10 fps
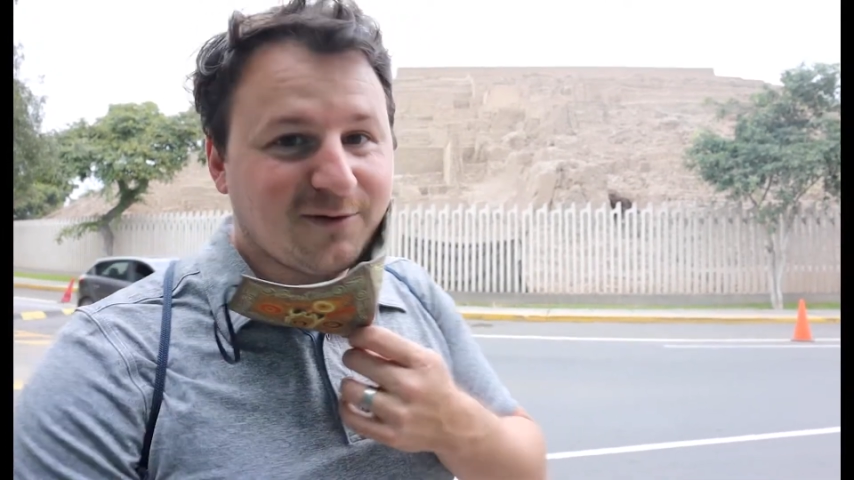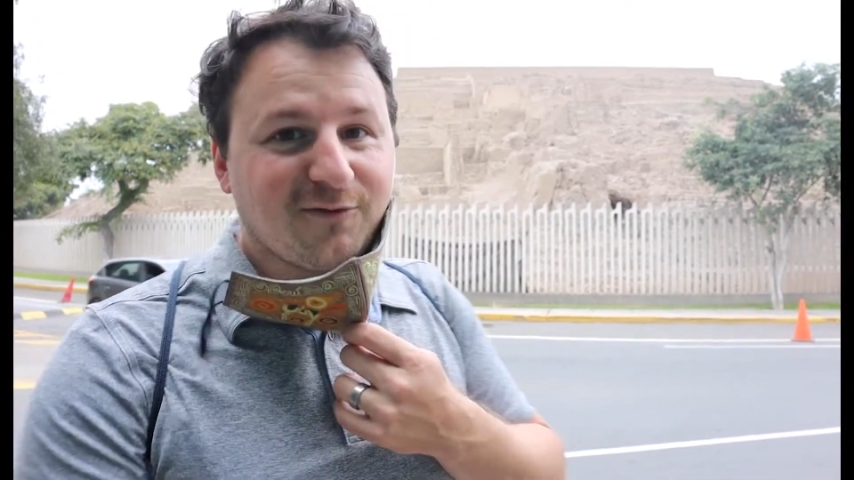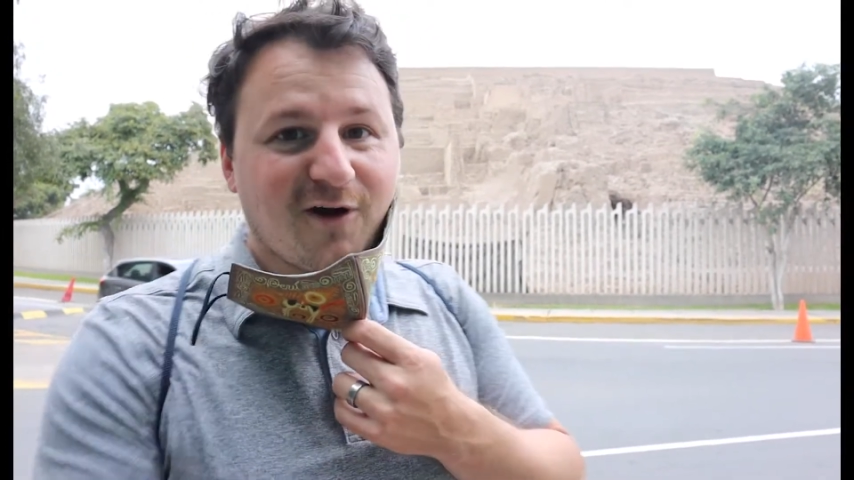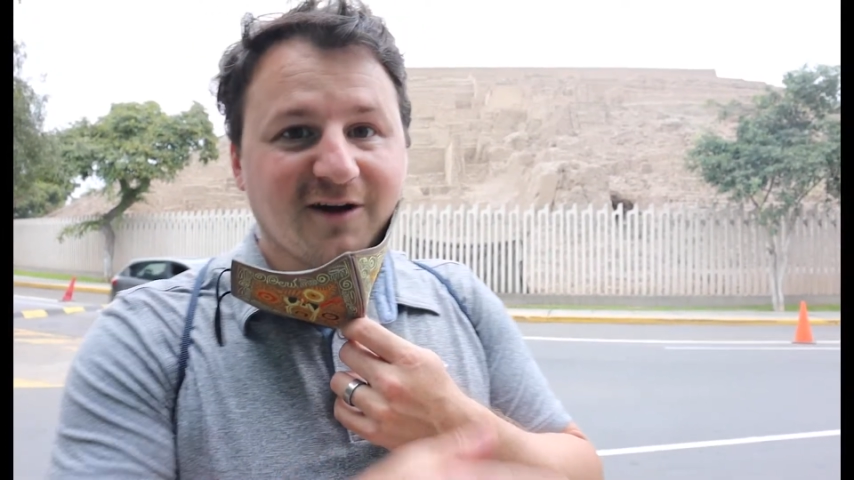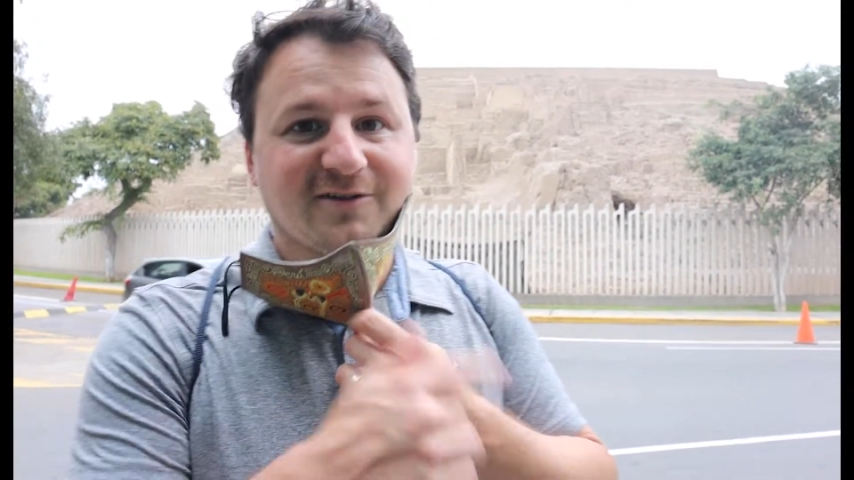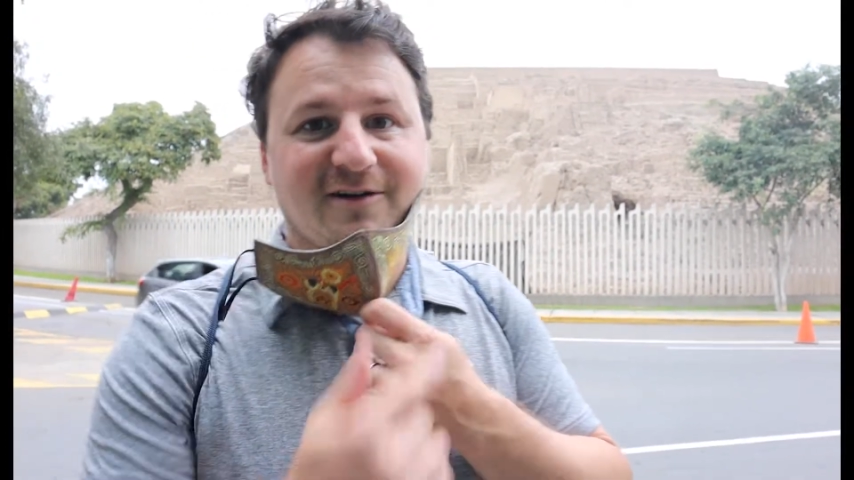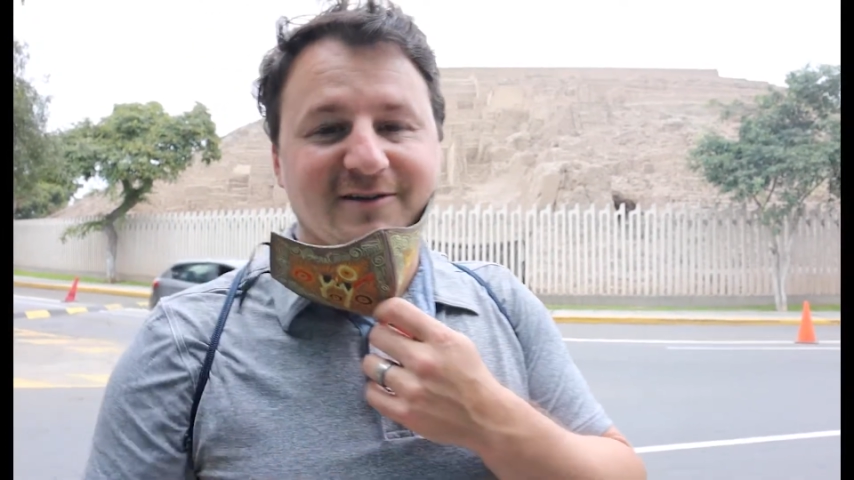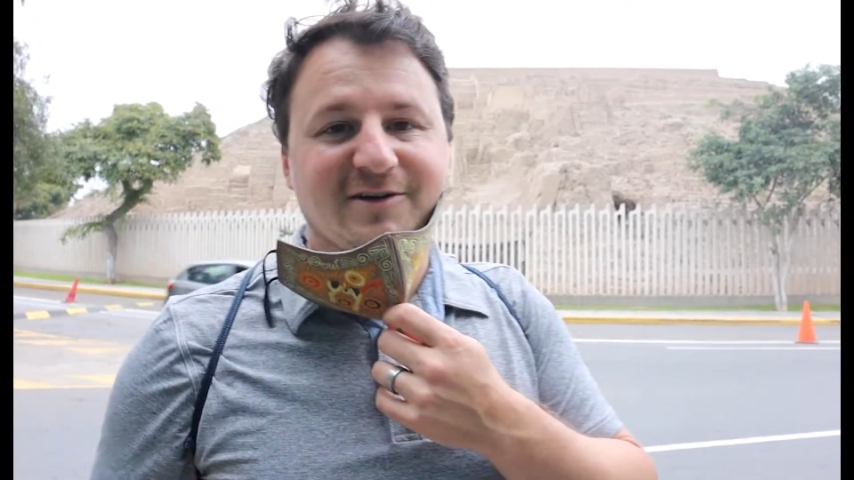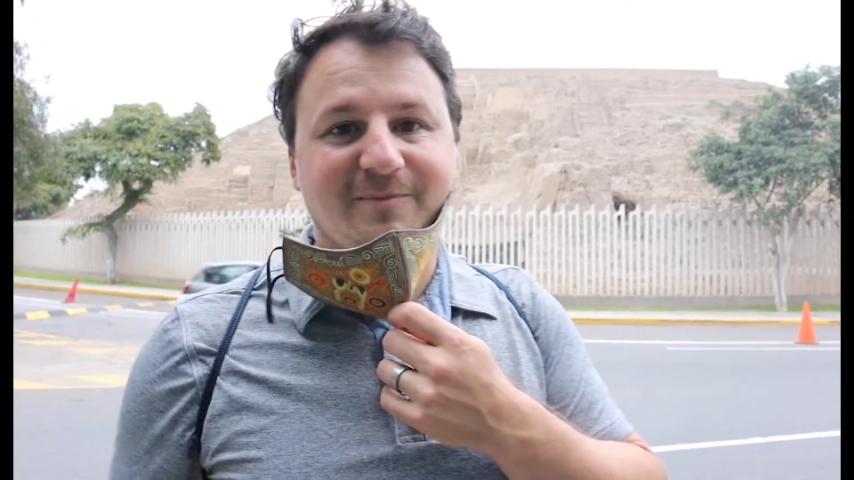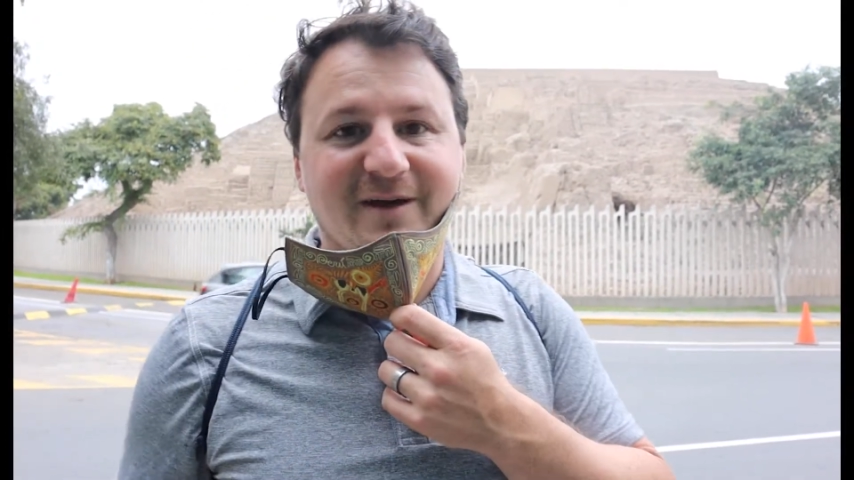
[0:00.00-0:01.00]
We've walked around
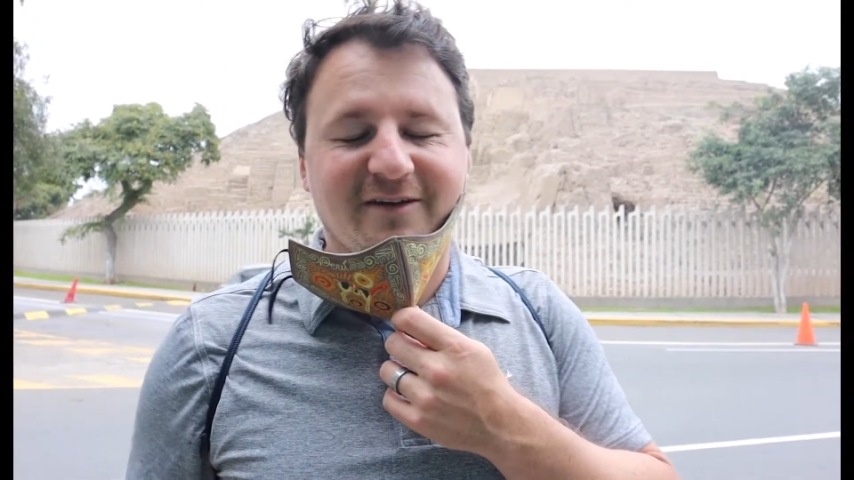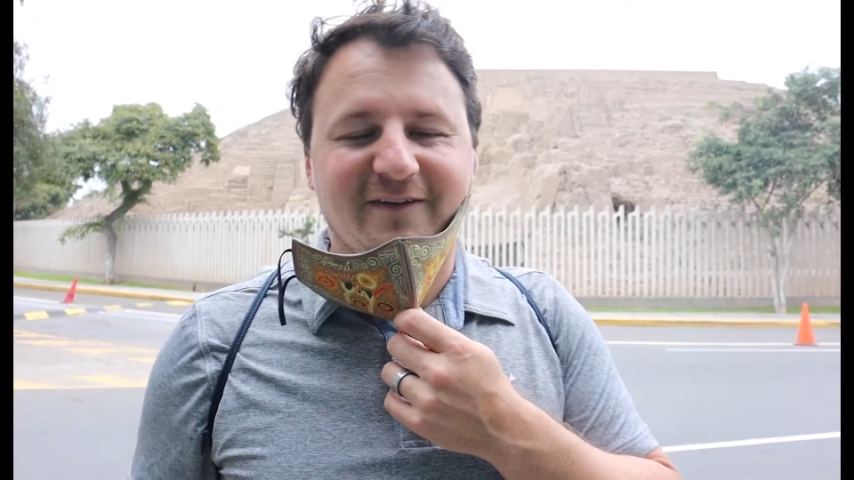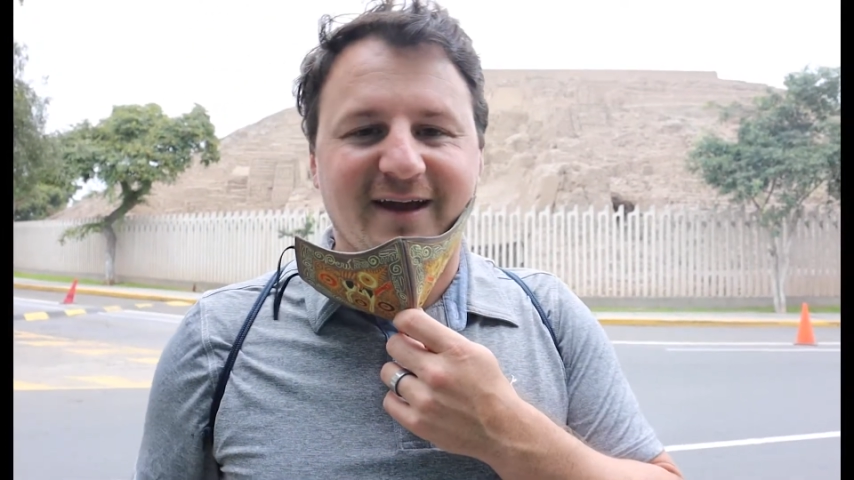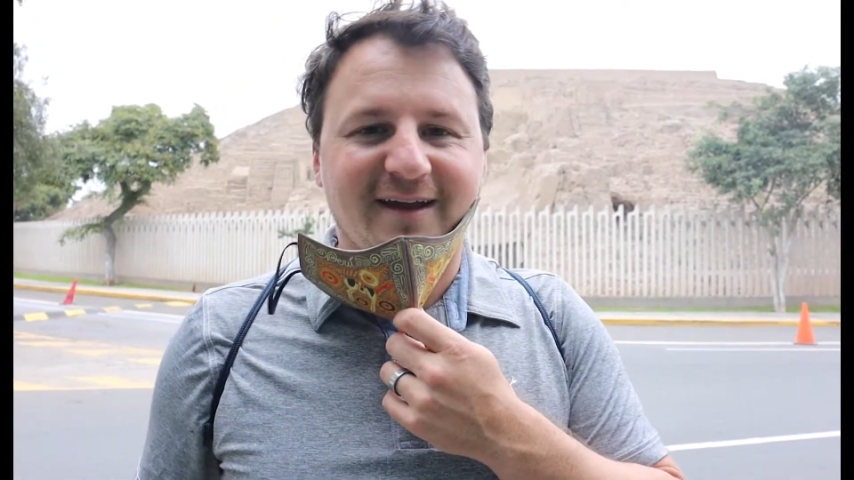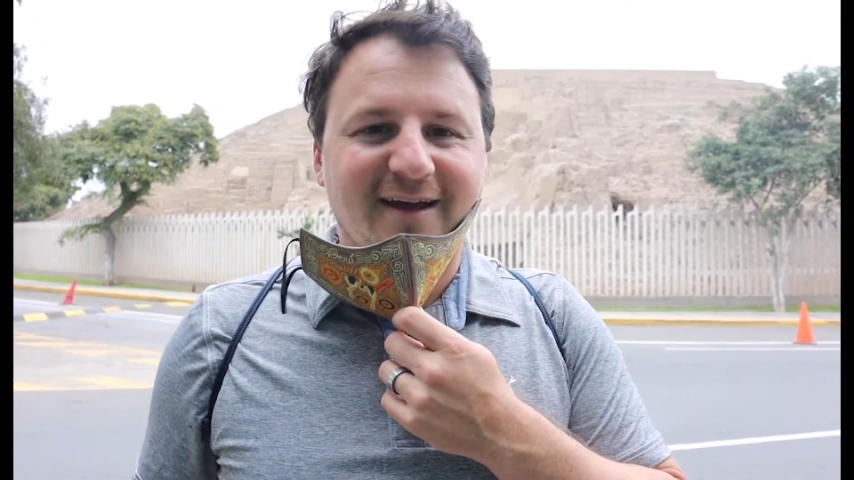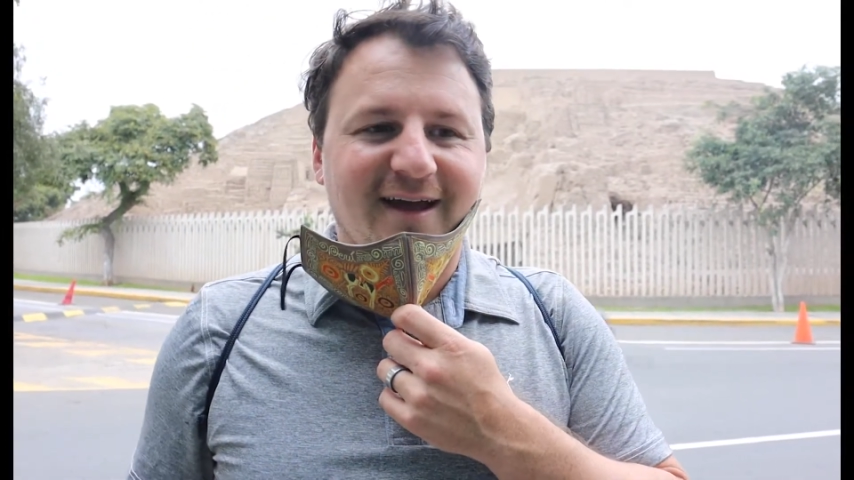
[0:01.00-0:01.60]
a good bit of it,